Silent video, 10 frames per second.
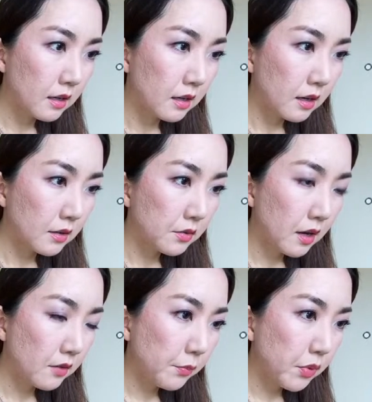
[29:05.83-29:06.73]
I don't
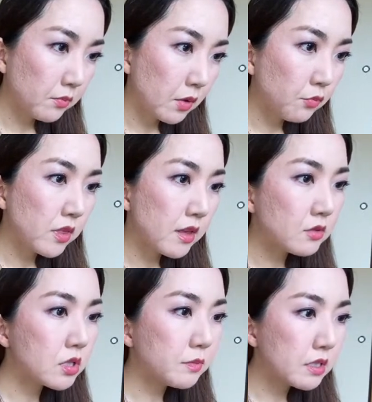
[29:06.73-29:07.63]
have a problem with
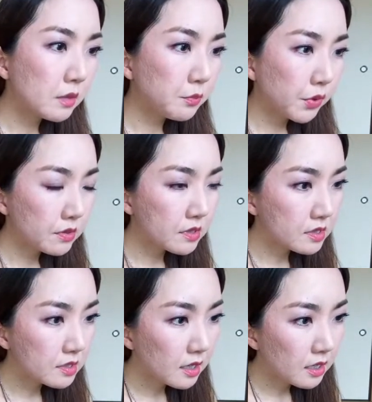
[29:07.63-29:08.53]
LGBT per
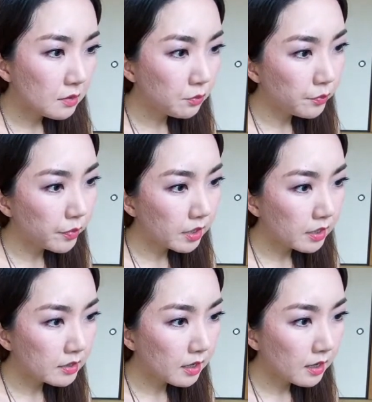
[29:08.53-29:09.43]
se,
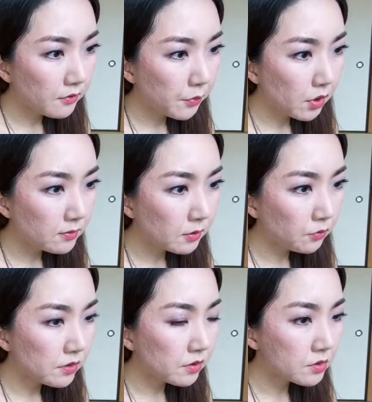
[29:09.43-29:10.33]
but I have a problem
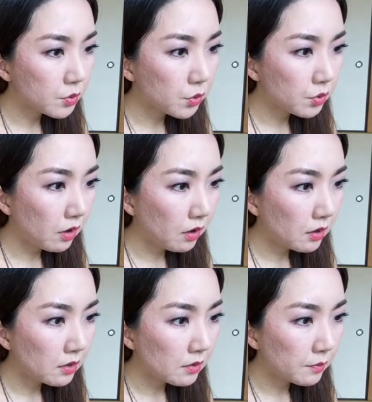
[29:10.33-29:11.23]
with those who
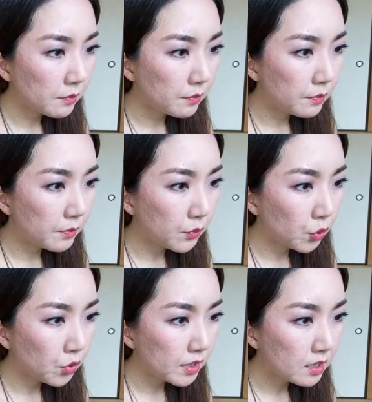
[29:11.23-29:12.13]
are
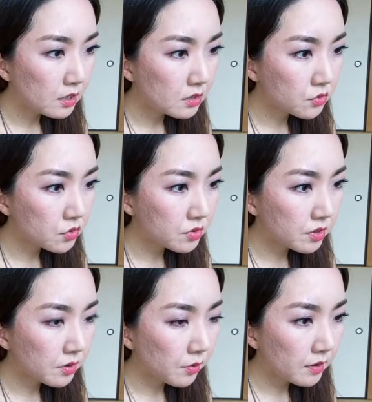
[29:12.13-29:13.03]

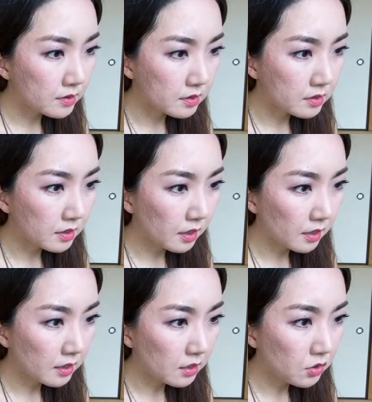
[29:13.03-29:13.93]
boisterous
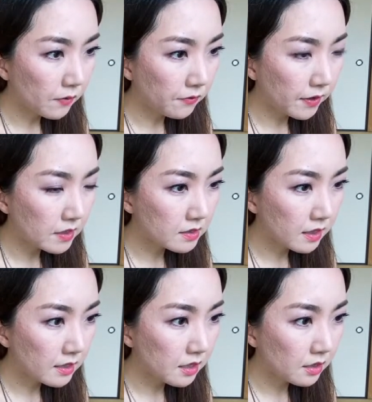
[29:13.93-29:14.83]
and in your face,
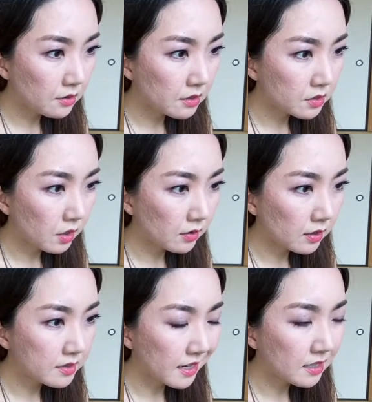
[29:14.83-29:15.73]
like they are
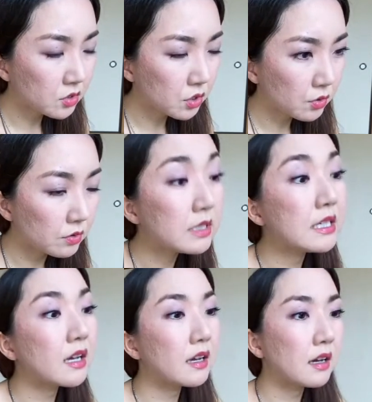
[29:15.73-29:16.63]
talking down to you.
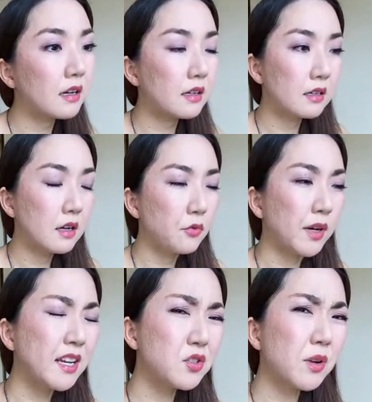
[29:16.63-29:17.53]
Yeah.
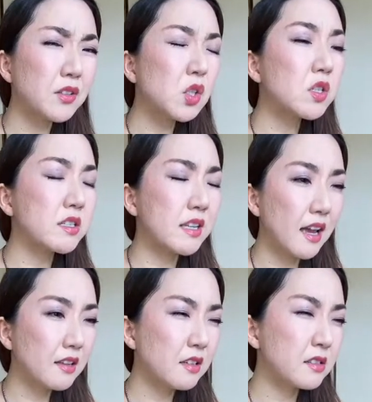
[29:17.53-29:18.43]
What I don't
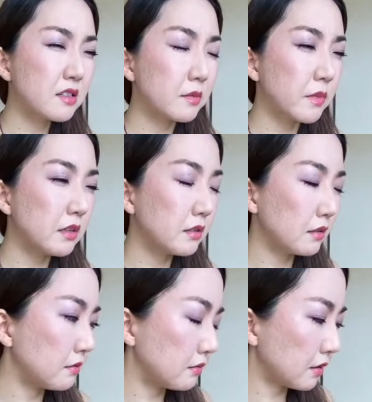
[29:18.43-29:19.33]
understand is something
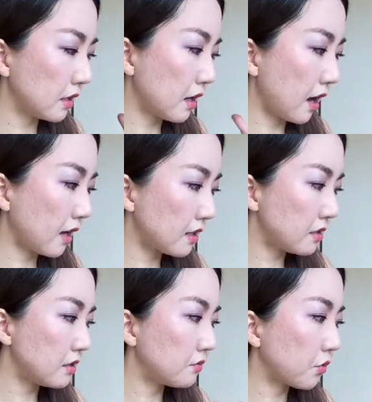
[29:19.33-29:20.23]
like
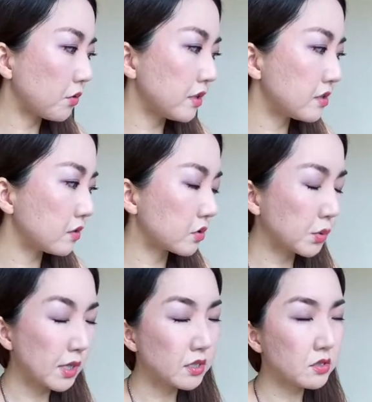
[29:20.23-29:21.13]
I wrote this on
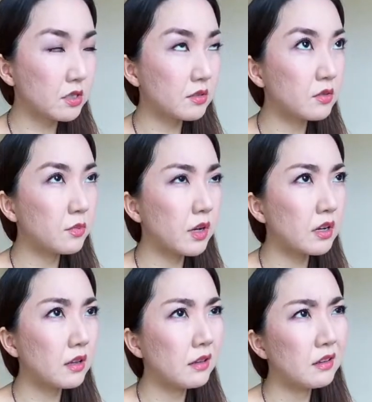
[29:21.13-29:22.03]
Twitter too,
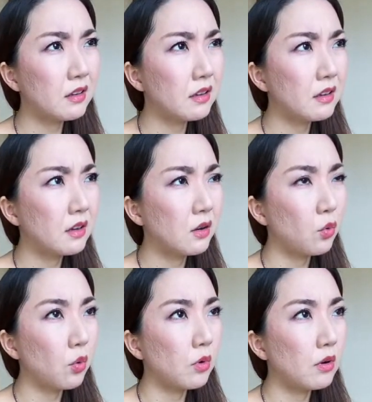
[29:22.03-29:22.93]
but
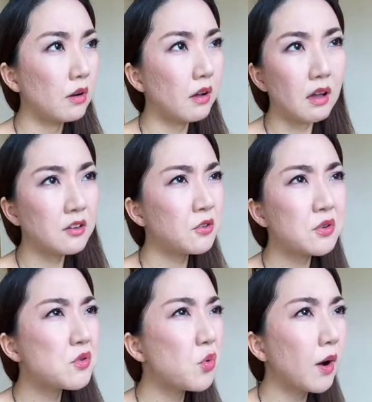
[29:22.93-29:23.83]
I don't
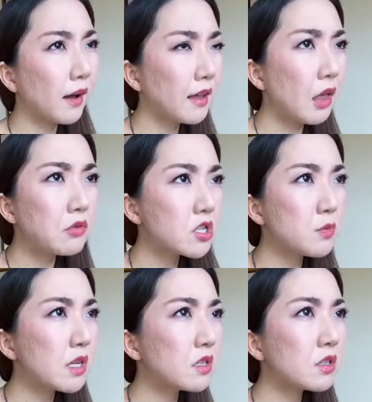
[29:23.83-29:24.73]
know why
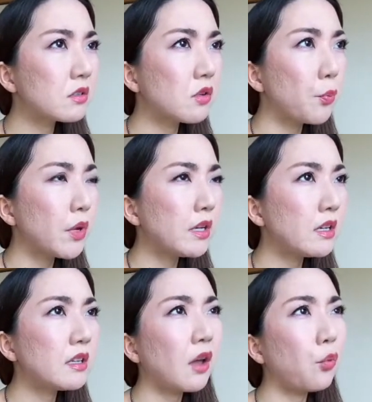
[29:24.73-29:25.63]
LGBTQ
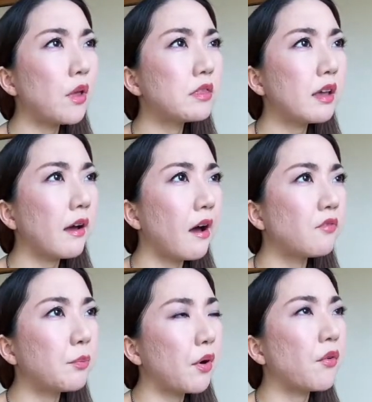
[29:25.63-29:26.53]
community, like when they have
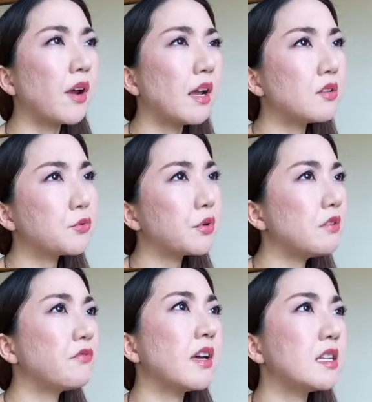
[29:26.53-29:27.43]
a parade or
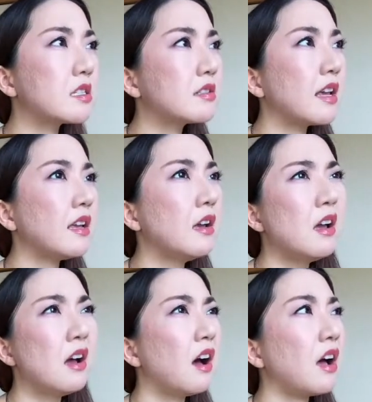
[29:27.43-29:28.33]
event, I
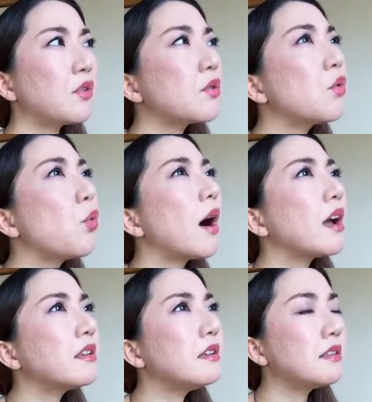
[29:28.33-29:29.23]
don't know
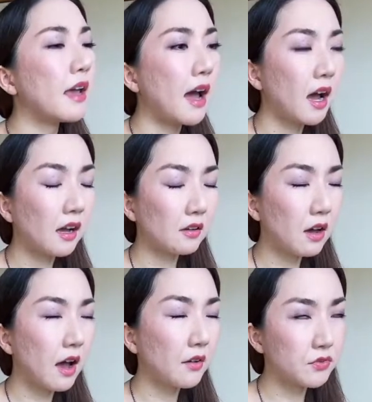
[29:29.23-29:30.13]
why they
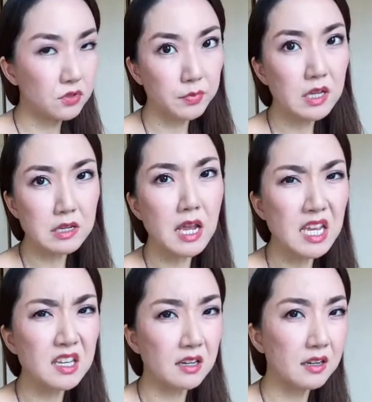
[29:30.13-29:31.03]
have to be
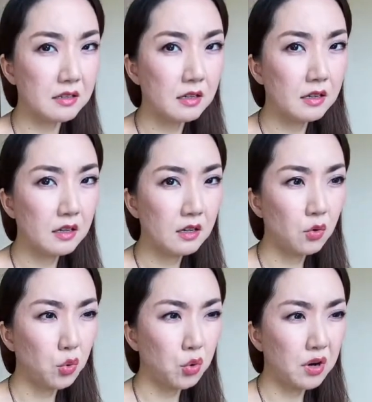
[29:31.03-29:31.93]
naked
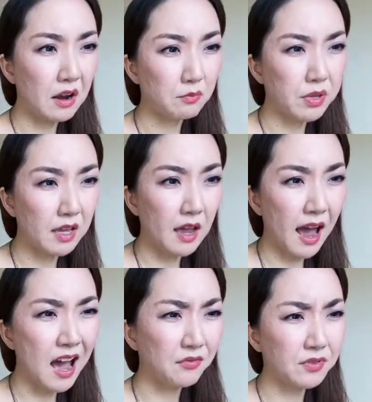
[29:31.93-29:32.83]
or be
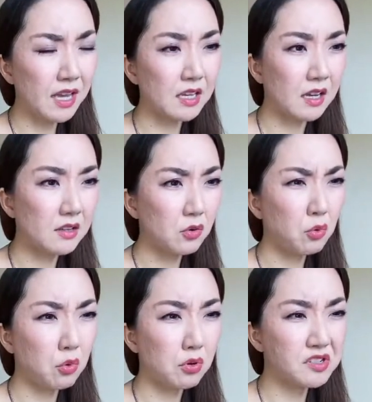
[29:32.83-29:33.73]
half naked
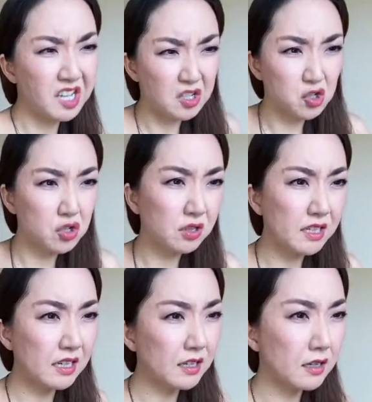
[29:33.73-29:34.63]
or
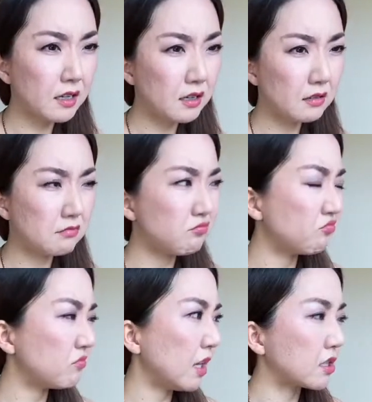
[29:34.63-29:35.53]
sexually
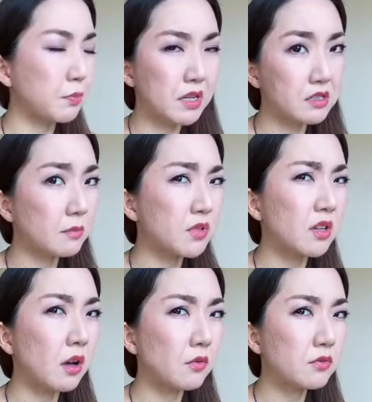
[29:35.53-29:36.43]
express
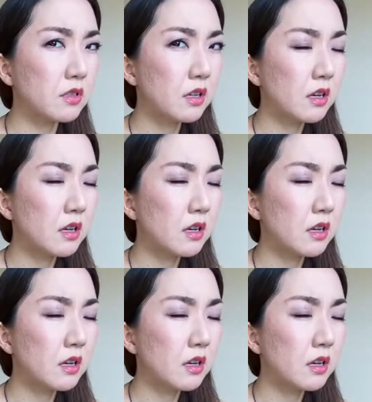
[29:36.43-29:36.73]
themselves.